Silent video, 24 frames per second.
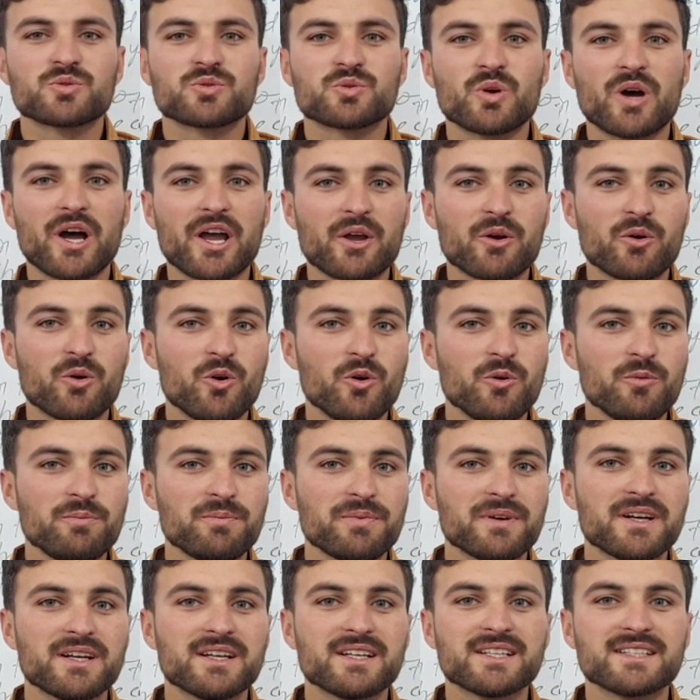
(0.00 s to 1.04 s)
So I
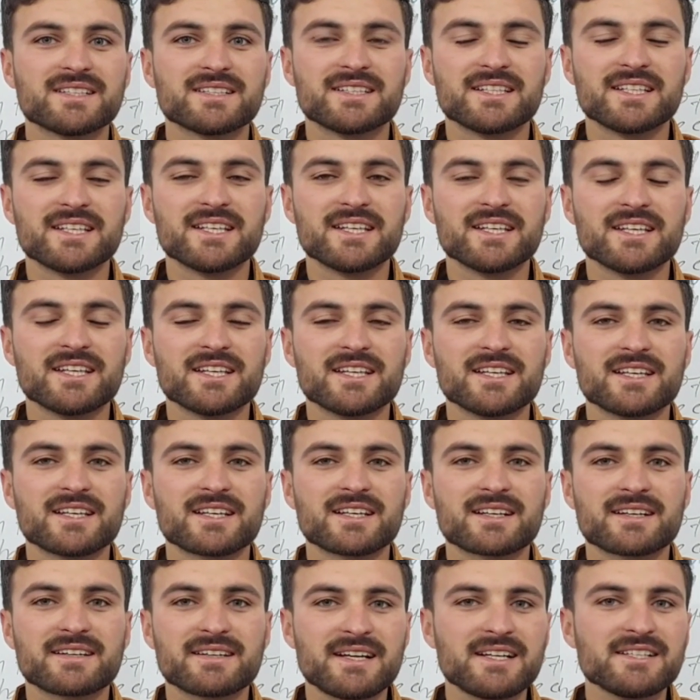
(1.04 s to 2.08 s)
hope the
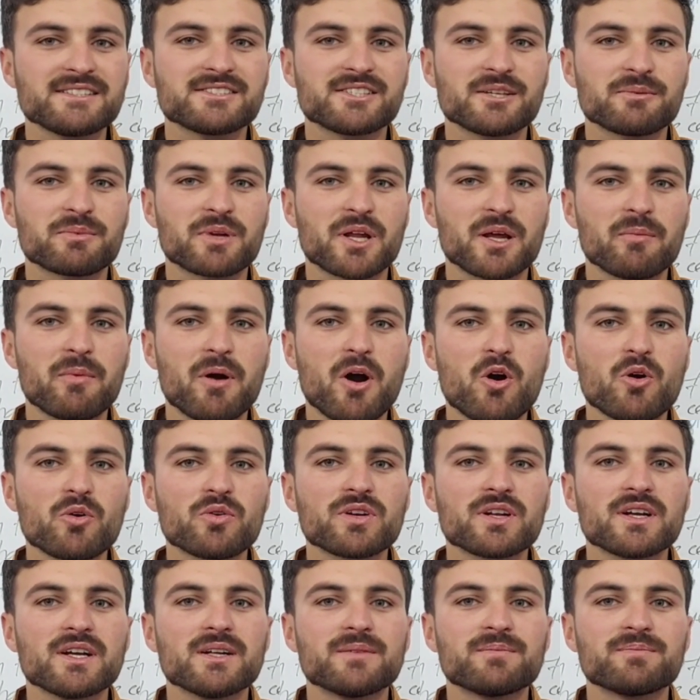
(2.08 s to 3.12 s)
concept
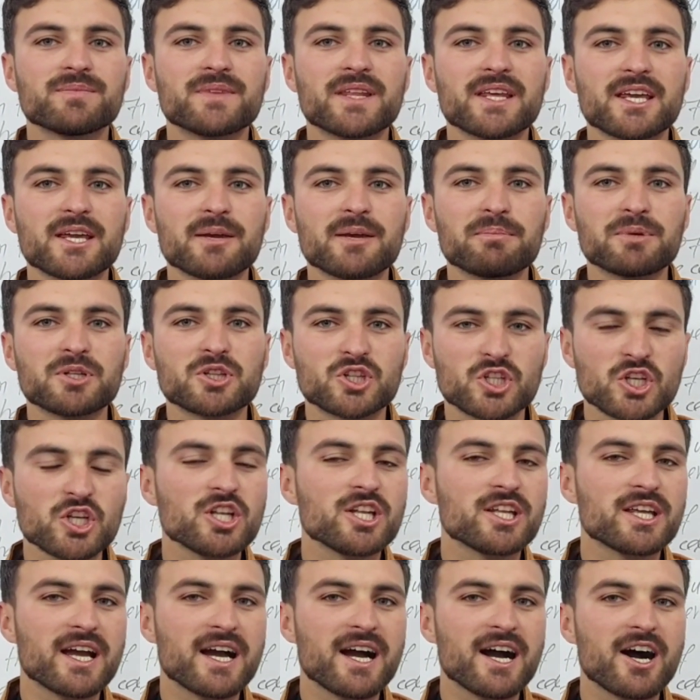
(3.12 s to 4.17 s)
about the
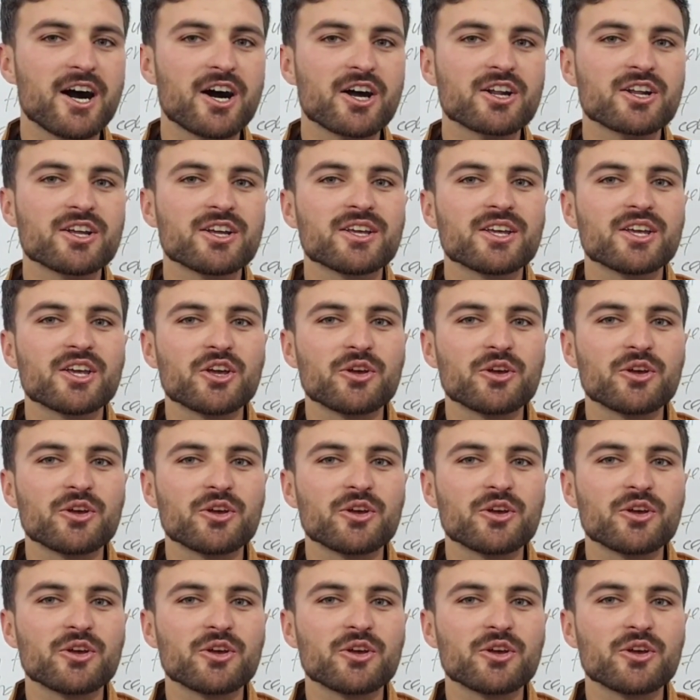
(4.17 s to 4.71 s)
epithelia or